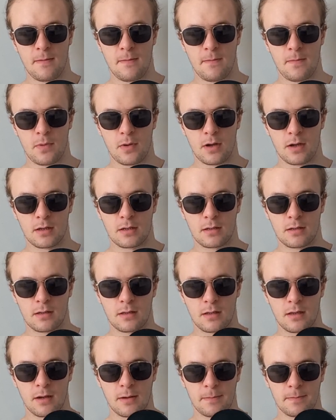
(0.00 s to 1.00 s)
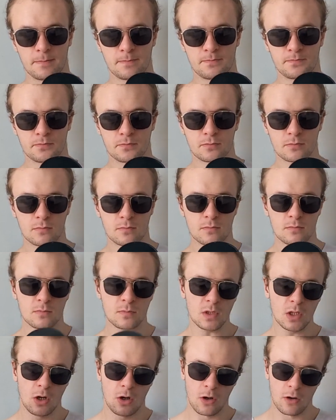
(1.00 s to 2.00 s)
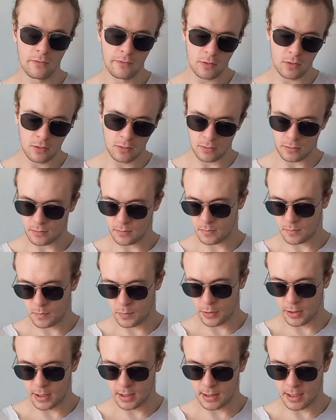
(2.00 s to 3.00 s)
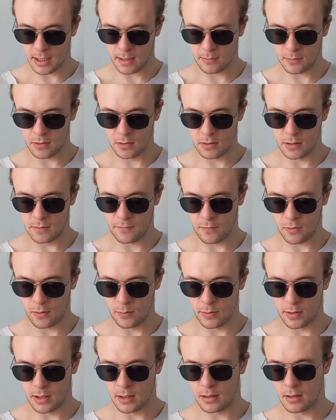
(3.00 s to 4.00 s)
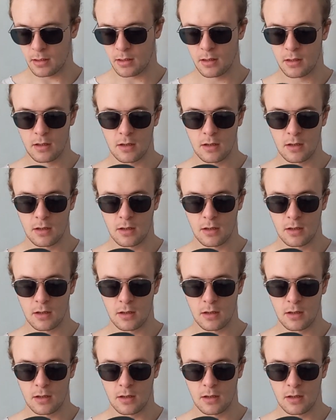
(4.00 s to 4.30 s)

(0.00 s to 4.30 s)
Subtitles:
But yeah, overall pretty damn good formula,